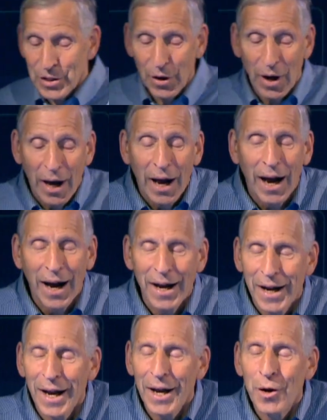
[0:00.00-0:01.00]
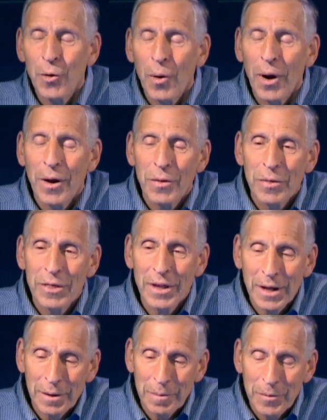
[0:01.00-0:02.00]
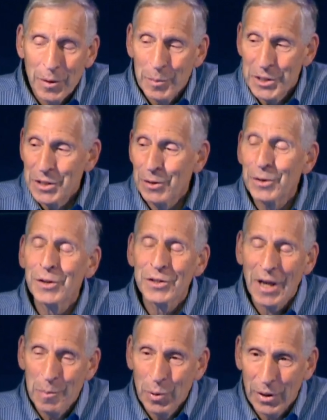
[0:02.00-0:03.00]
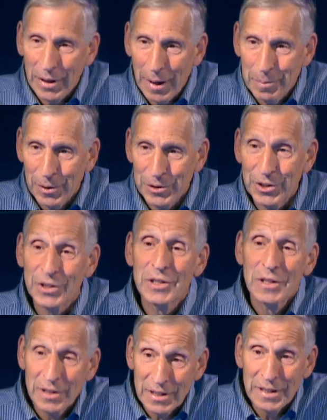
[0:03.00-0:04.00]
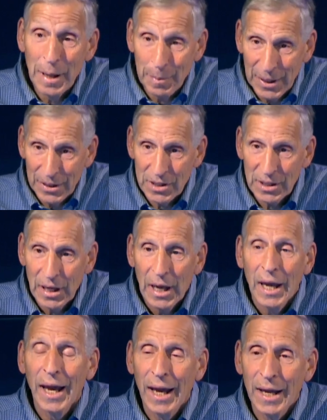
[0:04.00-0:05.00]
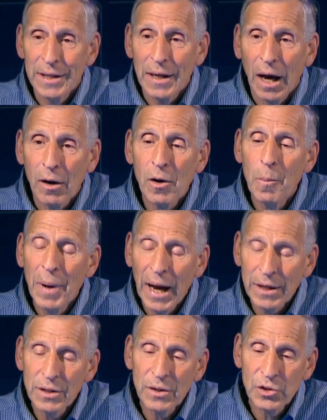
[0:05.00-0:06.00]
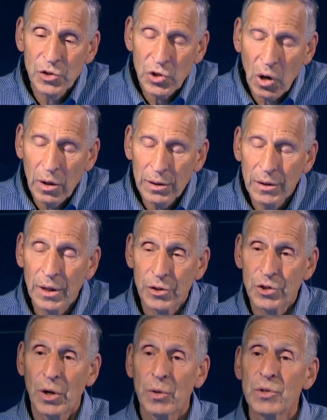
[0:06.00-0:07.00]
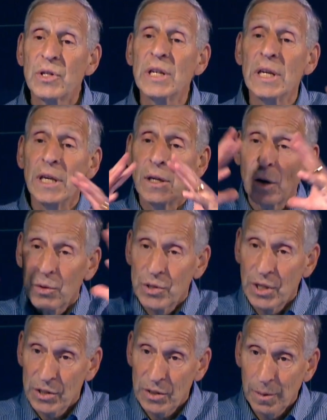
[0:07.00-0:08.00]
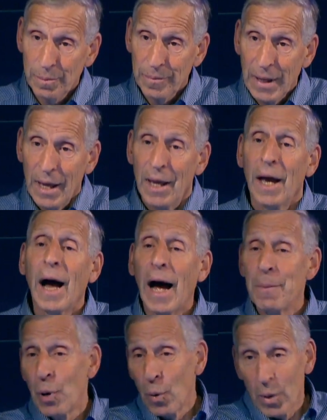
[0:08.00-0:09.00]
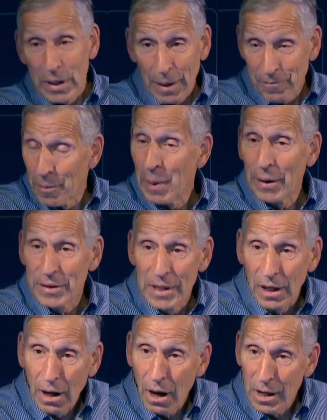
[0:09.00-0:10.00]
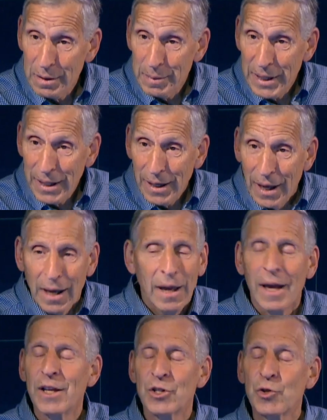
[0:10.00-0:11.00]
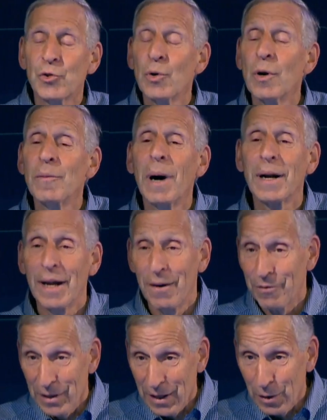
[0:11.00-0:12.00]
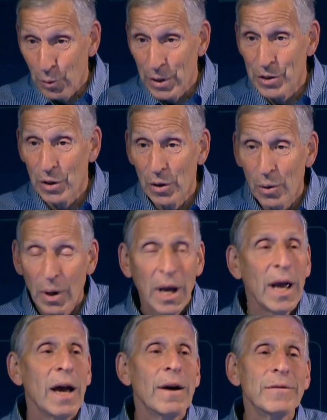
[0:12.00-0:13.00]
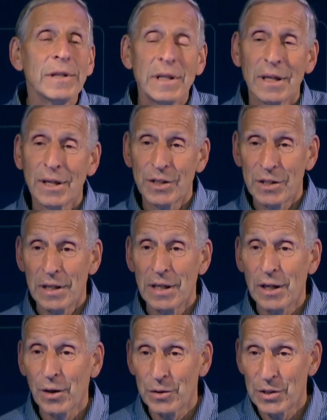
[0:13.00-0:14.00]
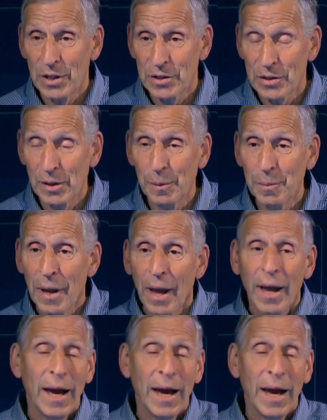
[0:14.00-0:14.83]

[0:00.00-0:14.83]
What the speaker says: So the materials I put up are just snippets. And I'll go back to the chart that shows the ecosystem. I put one up about the economy. It's true about everything we do. Everything is an ecosystem.